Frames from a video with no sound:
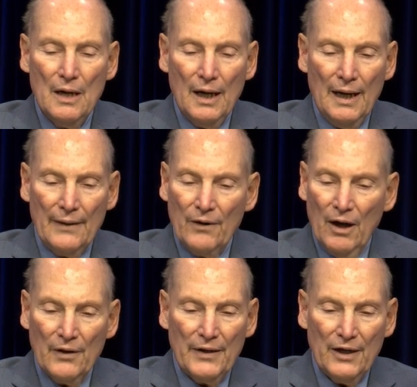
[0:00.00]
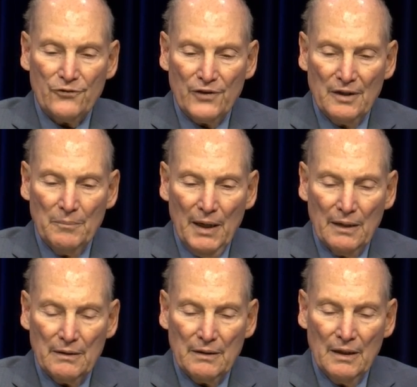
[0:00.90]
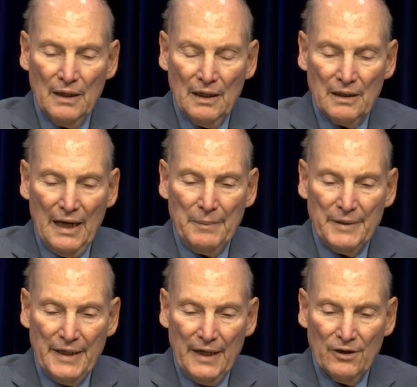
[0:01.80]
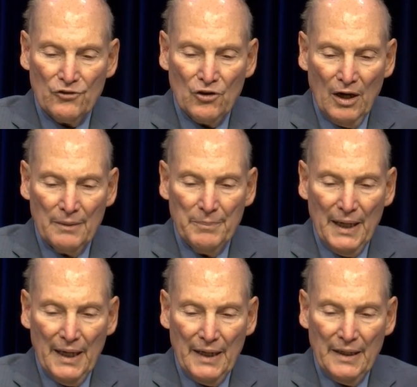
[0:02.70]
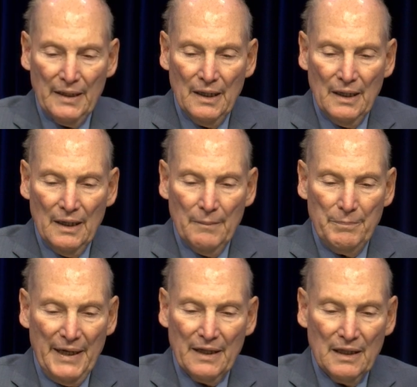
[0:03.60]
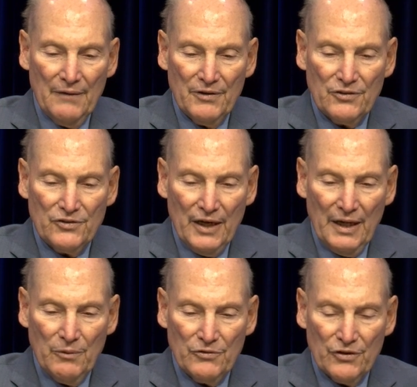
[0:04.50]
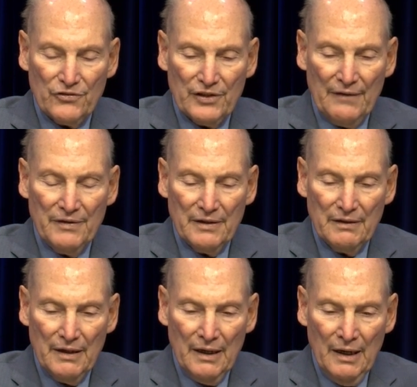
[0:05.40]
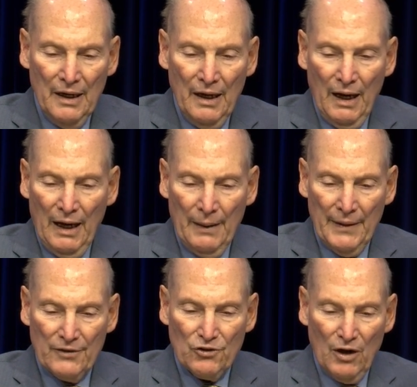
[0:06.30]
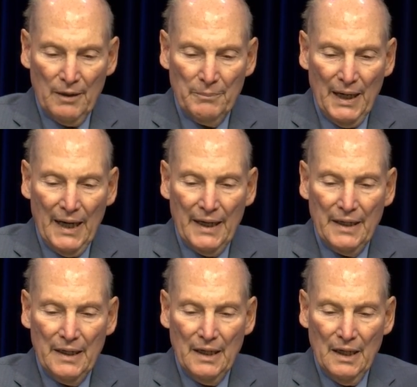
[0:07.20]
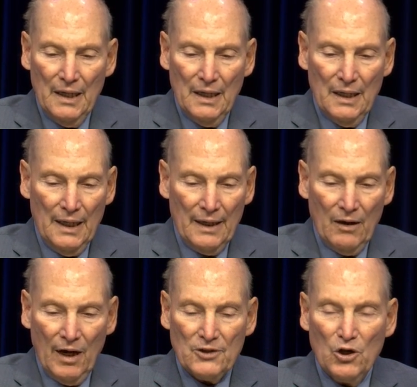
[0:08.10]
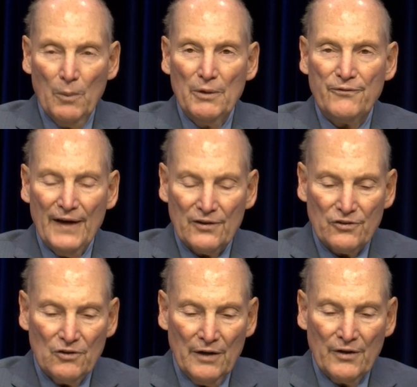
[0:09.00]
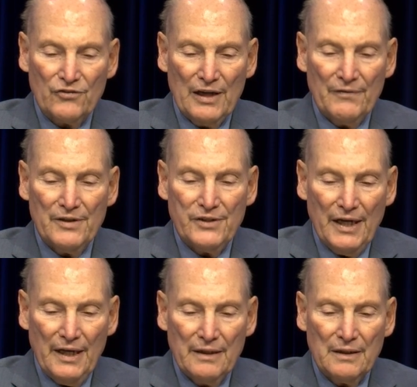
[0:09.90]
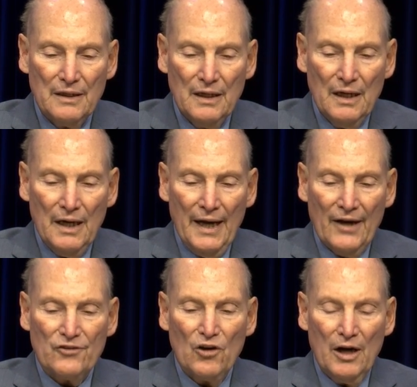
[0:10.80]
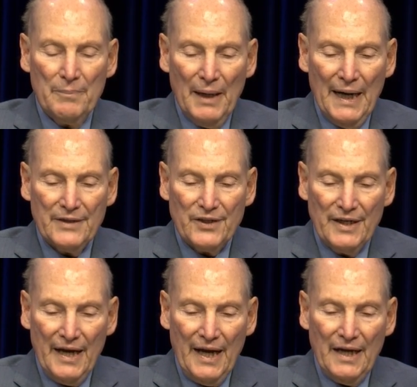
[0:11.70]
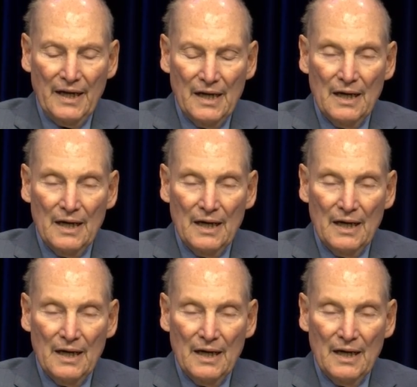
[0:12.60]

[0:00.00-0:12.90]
Uh, the holidays for the month, Labor Day has gone by. Beer Lovers Day was the 7th. Uh, that's gone by. Uh, Oktoberfest on the 17th has gone by today.